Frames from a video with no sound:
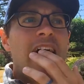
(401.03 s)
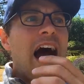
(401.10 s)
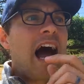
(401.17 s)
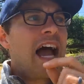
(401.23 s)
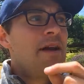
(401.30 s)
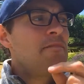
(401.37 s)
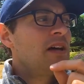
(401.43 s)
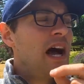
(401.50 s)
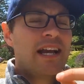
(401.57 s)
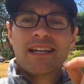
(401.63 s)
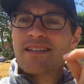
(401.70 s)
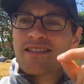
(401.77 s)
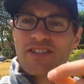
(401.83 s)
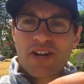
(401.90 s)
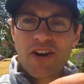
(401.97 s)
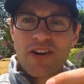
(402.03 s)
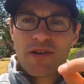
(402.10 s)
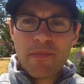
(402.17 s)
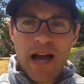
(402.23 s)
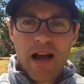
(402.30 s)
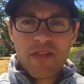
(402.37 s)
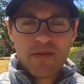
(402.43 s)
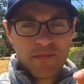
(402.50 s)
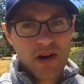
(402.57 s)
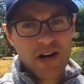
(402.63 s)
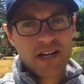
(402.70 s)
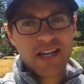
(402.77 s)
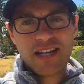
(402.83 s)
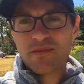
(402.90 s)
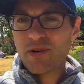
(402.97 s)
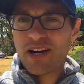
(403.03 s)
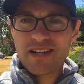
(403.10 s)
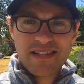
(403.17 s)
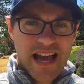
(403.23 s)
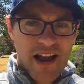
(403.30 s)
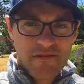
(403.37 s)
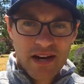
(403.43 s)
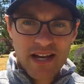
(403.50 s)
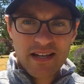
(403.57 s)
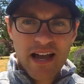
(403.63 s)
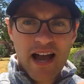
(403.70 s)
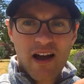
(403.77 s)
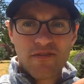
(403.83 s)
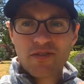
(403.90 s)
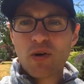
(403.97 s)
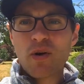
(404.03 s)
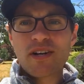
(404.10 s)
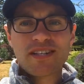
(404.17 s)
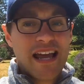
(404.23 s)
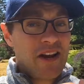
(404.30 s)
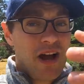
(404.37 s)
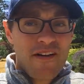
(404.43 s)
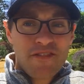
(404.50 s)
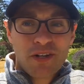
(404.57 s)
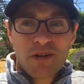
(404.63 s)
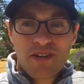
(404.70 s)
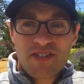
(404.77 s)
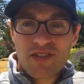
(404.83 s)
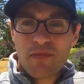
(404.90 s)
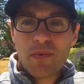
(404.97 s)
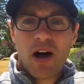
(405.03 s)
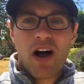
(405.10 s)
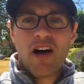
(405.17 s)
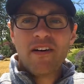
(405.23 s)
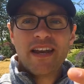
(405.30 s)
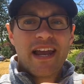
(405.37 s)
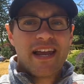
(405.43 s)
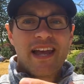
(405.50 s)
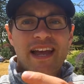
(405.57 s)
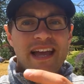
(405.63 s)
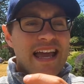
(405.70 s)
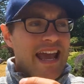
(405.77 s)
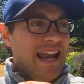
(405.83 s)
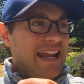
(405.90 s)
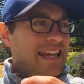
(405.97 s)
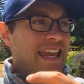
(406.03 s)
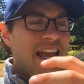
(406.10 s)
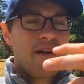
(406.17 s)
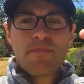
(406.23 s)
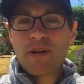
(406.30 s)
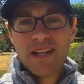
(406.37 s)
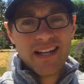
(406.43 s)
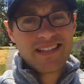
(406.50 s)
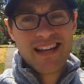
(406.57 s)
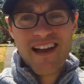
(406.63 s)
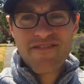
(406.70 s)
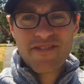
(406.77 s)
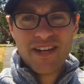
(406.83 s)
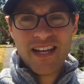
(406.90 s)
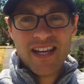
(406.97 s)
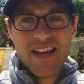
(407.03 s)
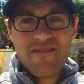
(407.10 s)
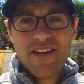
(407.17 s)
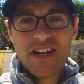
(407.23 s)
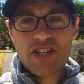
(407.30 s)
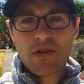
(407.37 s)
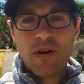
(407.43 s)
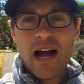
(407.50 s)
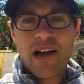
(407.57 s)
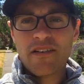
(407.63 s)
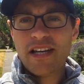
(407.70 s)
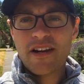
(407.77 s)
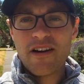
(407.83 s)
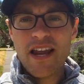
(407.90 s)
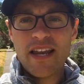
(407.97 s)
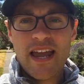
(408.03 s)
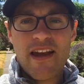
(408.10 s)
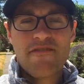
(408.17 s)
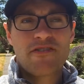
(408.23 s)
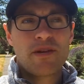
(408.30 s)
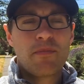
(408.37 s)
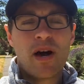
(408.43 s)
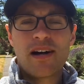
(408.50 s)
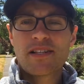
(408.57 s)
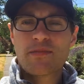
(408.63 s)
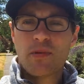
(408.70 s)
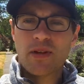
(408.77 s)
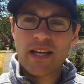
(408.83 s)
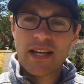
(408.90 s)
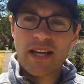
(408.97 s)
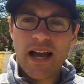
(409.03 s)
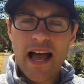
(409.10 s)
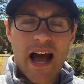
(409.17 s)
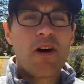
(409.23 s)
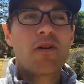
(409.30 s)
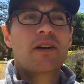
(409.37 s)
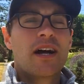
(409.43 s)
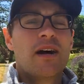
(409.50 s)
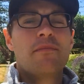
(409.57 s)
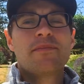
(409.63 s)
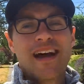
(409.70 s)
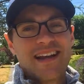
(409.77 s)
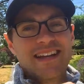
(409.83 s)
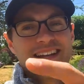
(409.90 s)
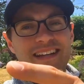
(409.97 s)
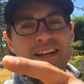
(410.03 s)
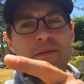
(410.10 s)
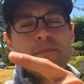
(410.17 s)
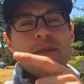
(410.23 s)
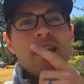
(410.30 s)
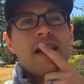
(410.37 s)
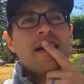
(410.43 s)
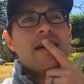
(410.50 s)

I'm not concerned about the market and where it's at right now. Of course, I don't have a crystal ball and I and I can't predict every eventuality or every possible outcome, not income.